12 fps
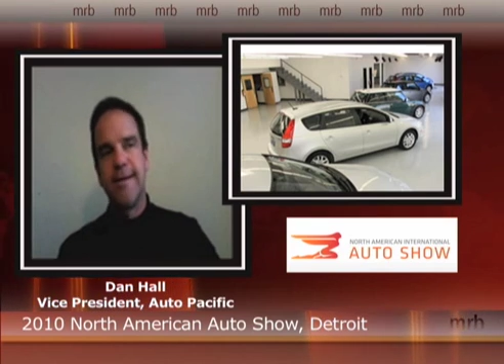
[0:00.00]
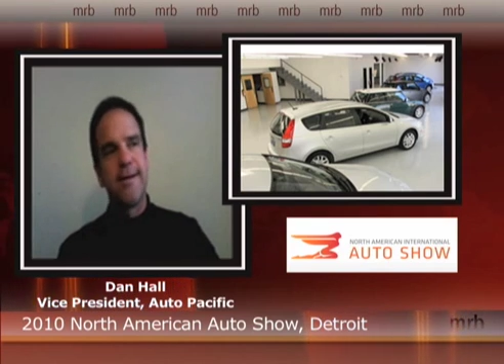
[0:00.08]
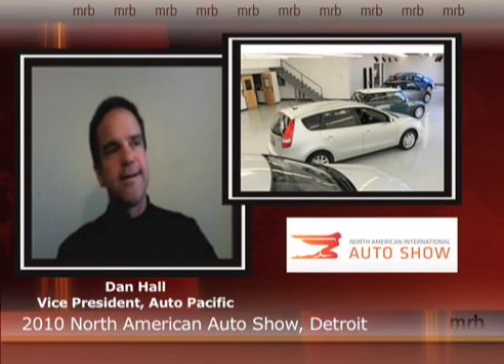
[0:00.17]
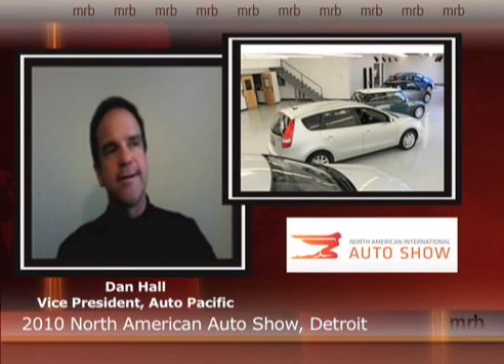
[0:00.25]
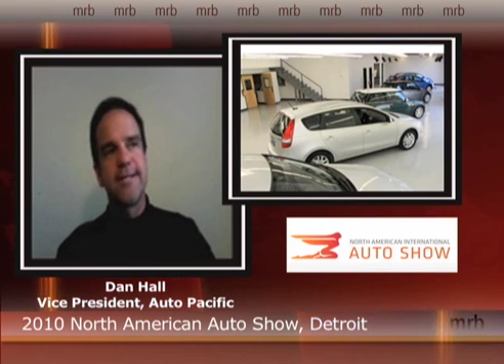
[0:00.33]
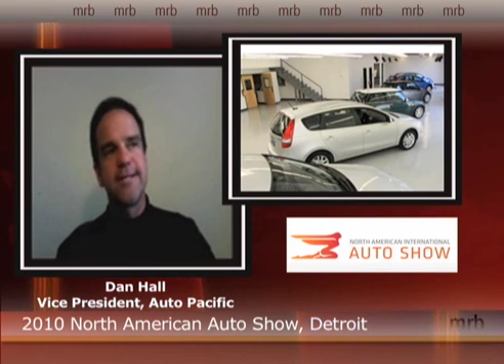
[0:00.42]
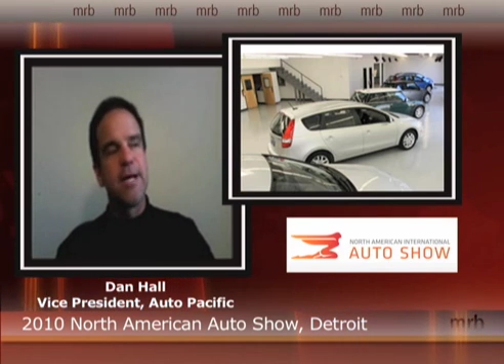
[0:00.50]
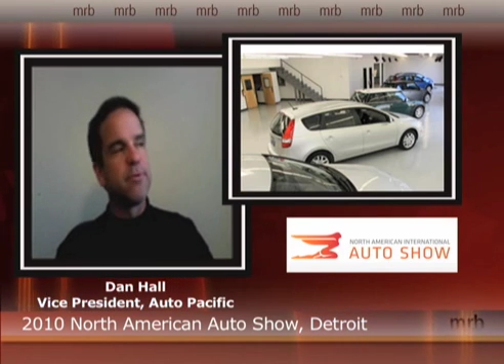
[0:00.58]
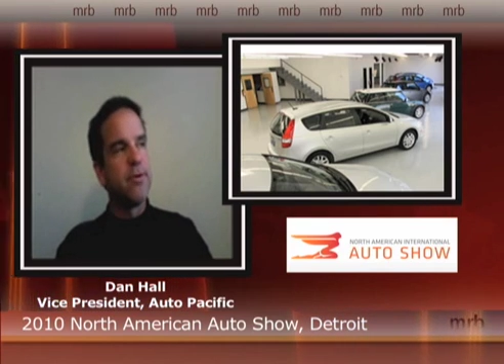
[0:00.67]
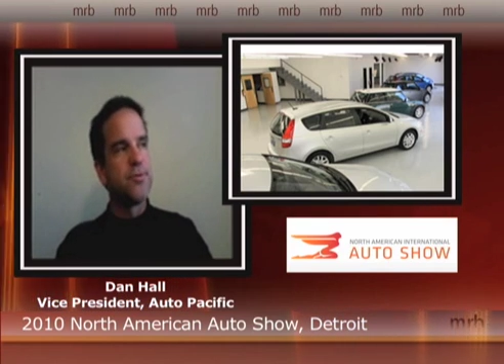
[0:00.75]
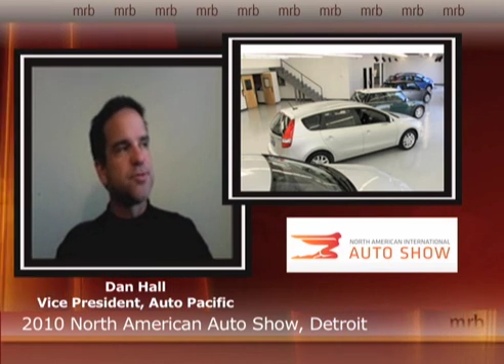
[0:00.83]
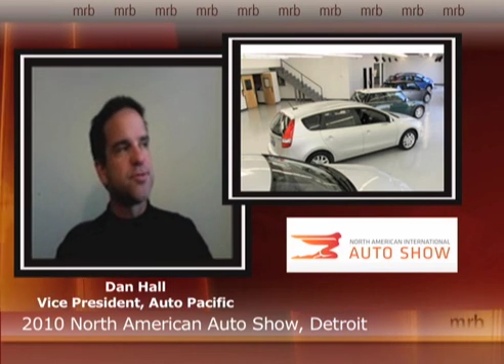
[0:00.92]
A couple
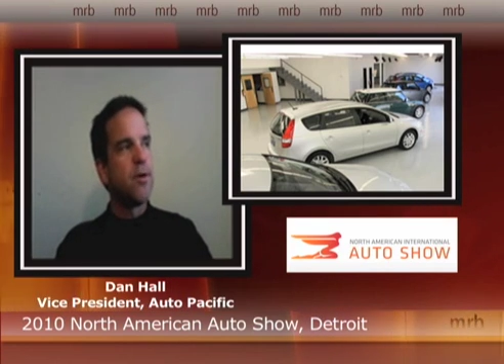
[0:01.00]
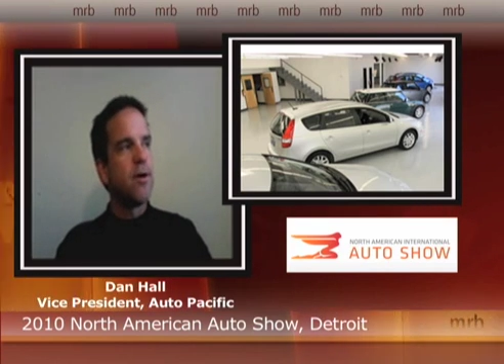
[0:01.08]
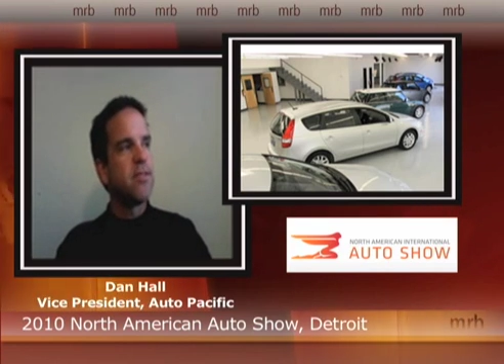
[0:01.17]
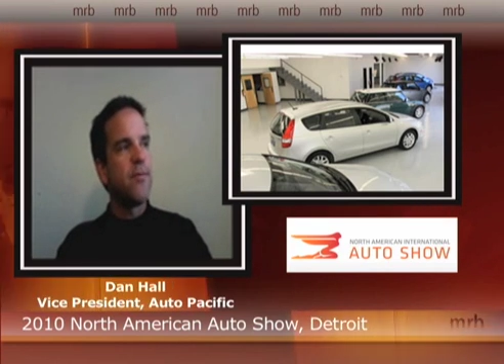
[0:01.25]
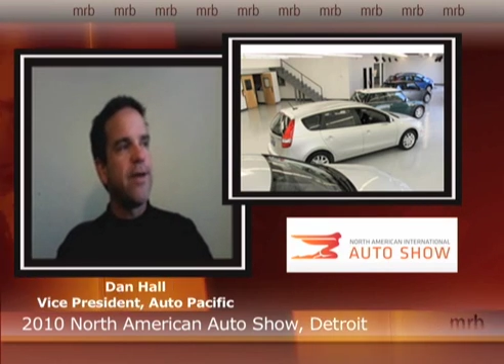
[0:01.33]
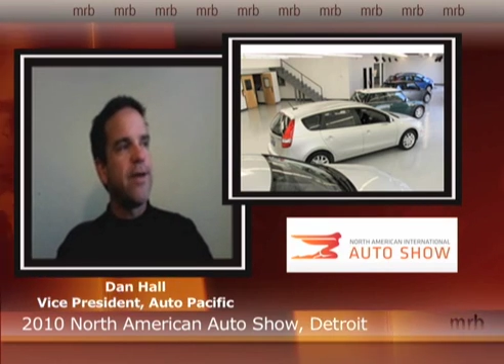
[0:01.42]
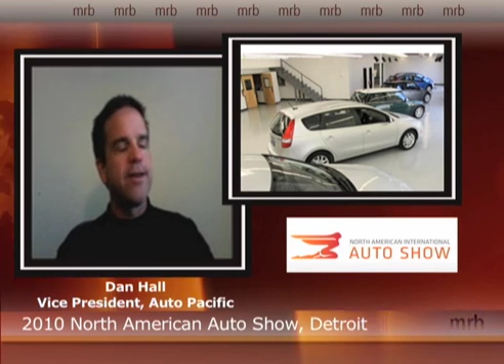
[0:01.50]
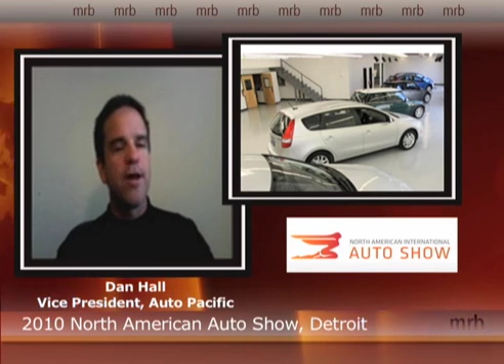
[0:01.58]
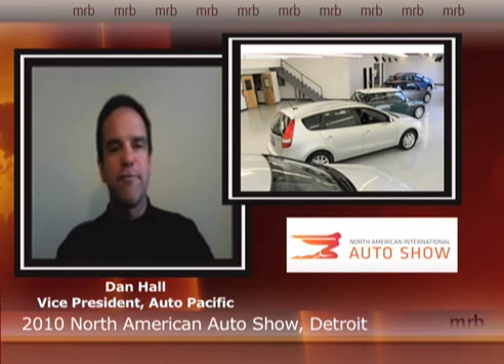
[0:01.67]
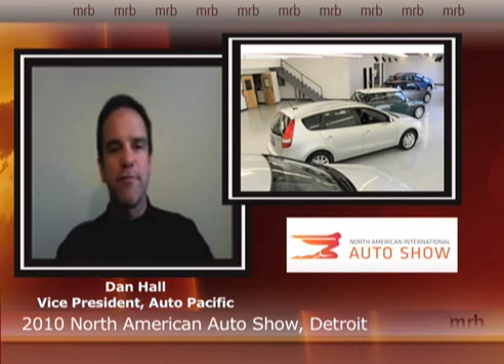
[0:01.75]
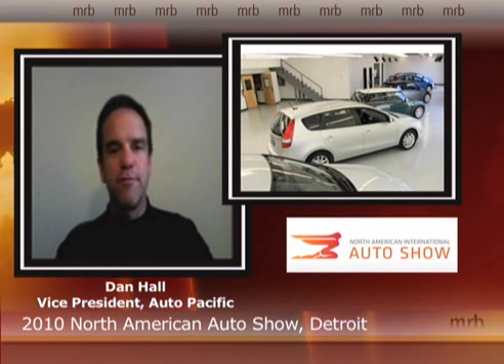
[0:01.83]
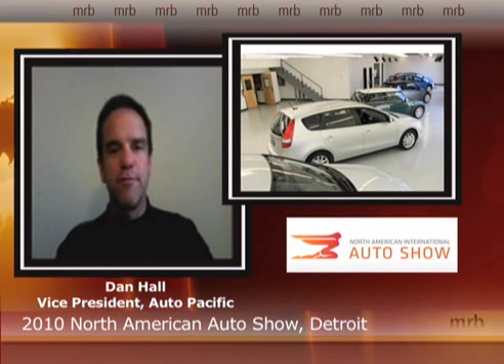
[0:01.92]
of years ago, I think we had an
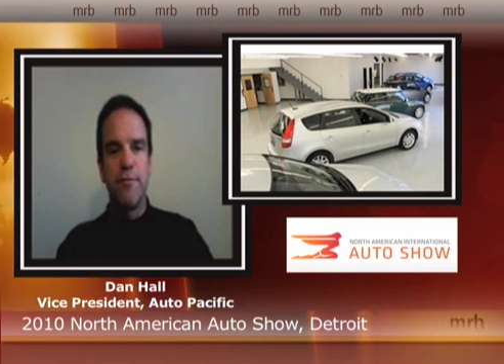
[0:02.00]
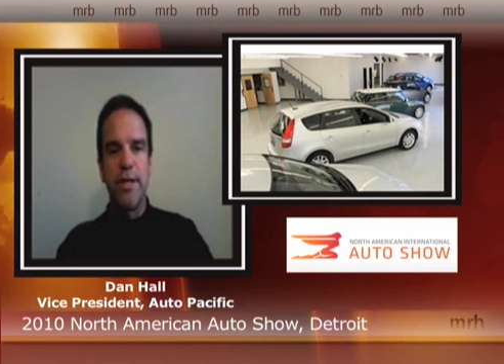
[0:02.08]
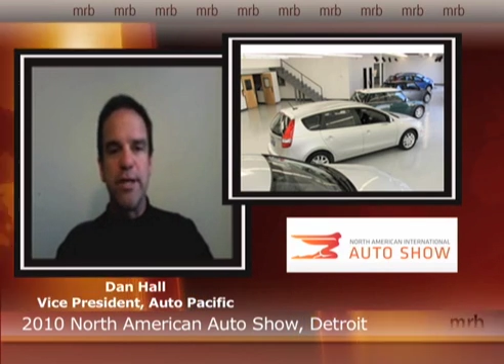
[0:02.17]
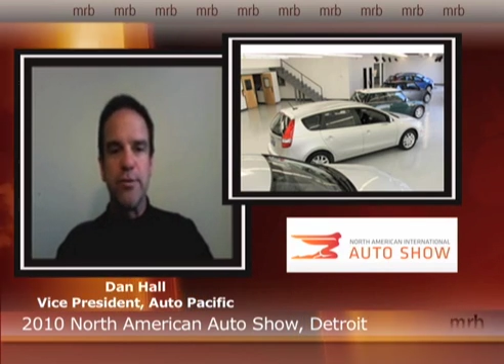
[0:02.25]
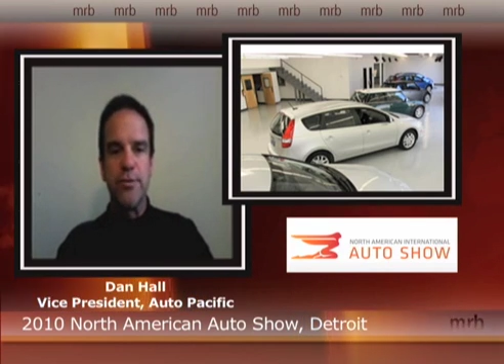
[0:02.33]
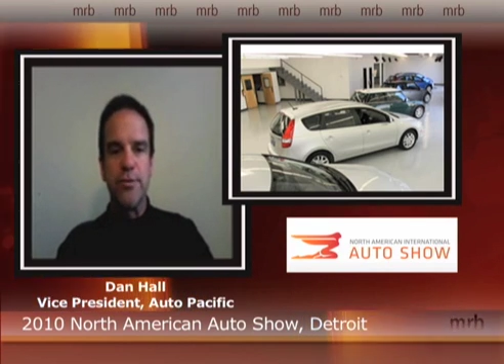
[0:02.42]
off-road vehicle